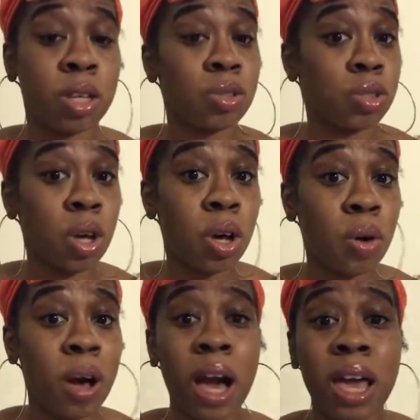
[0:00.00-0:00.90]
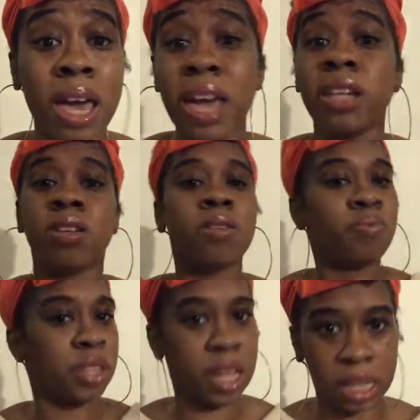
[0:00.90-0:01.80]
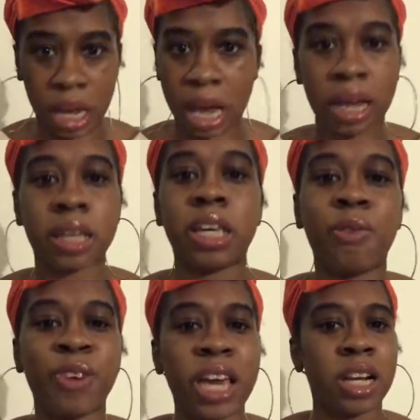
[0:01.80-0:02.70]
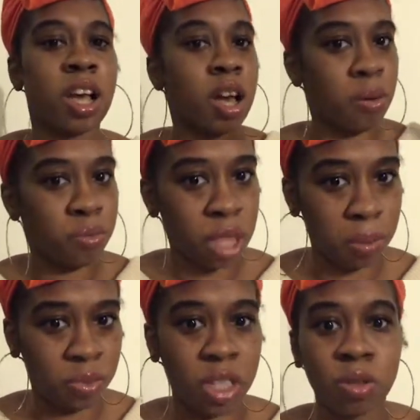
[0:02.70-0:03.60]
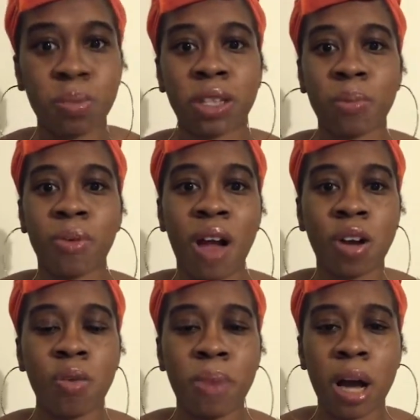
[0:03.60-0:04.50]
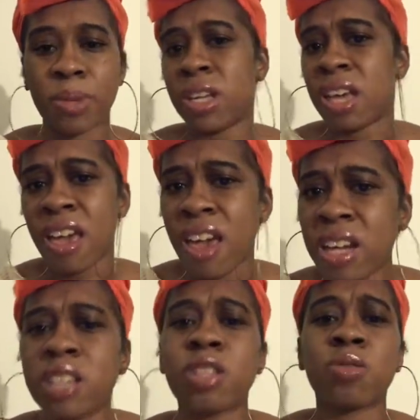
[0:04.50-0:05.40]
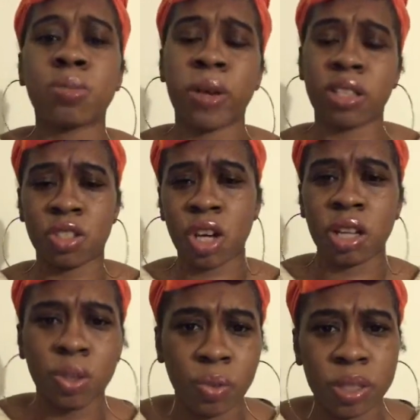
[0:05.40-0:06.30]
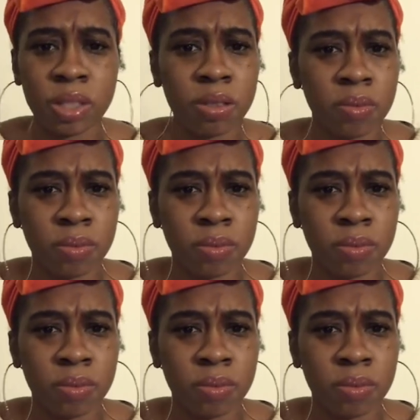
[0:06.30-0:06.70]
So, and I keep forgetting, they disrespected Barack Obama, and they disrespected John Lewis.